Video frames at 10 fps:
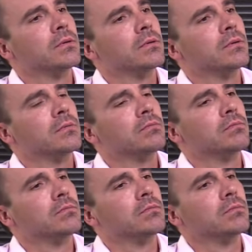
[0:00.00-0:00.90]

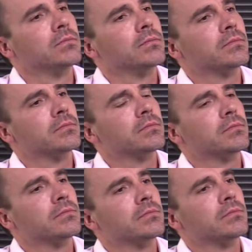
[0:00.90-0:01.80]
scenarios of
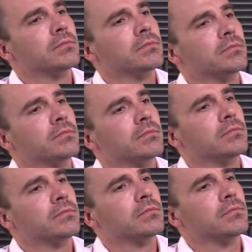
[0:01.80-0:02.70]
Puzzle Rush that are
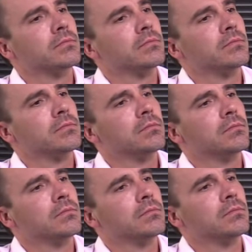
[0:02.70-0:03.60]
Crazy House,
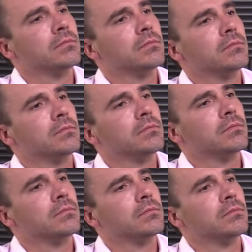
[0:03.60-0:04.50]
or it,
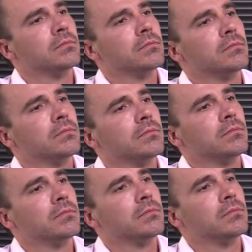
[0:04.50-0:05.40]
it's a puzzle
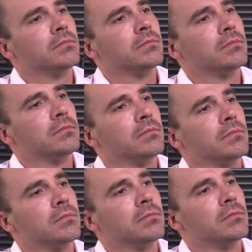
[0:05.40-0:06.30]
if you're playing
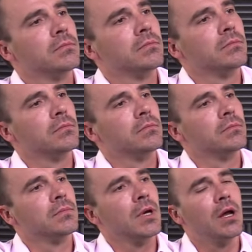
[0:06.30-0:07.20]
King of the Hill.
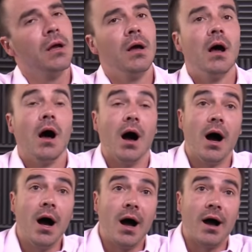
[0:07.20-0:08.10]

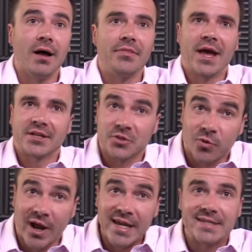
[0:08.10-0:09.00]
Ah, that's
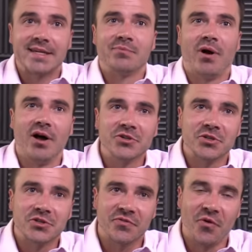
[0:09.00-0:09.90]
crazy.
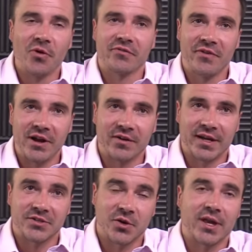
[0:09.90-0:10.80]
Puzzles for
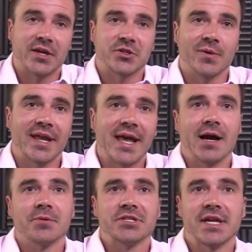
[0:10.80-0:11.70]
variants. Okay, so again, I
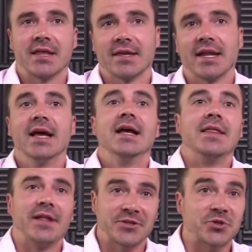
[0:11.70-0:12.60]
would say that
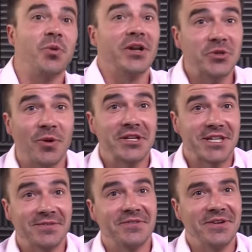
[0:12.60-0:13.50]
that's a
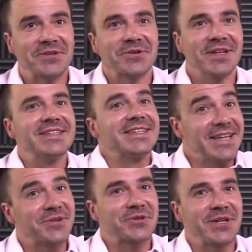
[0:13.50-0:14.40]
2027 feature list. It's
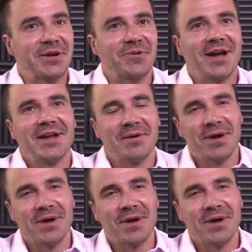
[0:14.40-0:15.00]
interesting, right? I'm,